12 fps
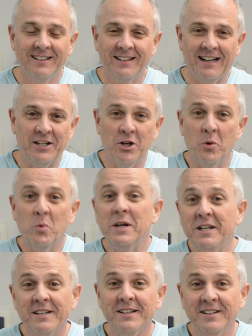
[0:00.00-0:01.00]
I know
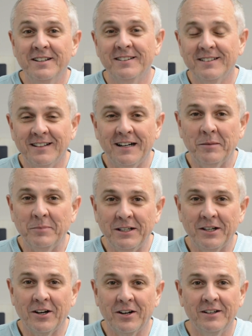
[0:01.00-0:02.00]
we did um,
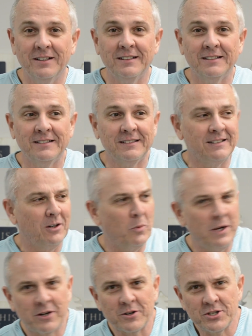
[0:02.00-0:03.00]
here a
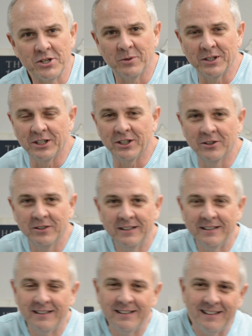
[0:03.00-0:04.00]
week or so ago.
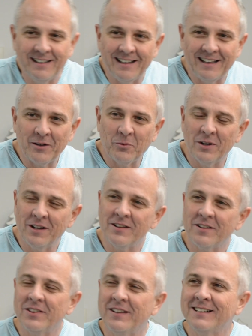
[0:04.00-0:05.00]
And one of
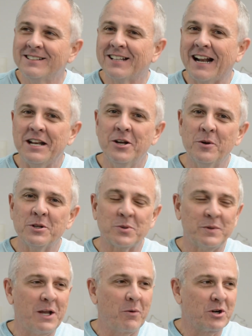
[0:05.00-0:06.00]
the things that I noticed
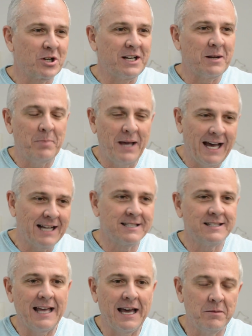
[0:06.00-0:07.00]
when they were trying to
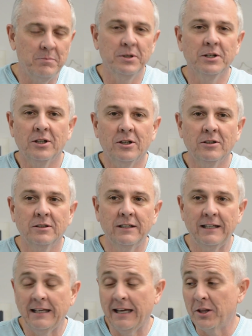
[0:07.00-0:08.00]
pass that bill,
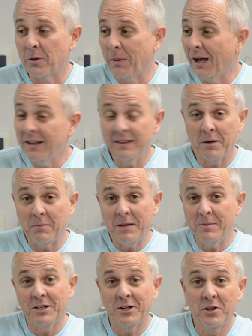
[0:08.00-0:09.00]
and, and there probably there may
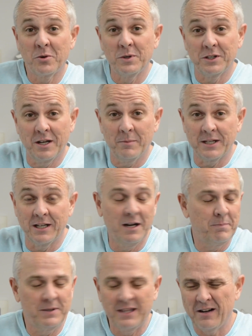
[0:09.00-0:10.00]
be another one coming
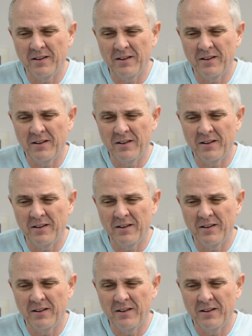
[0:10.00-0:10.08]
up, but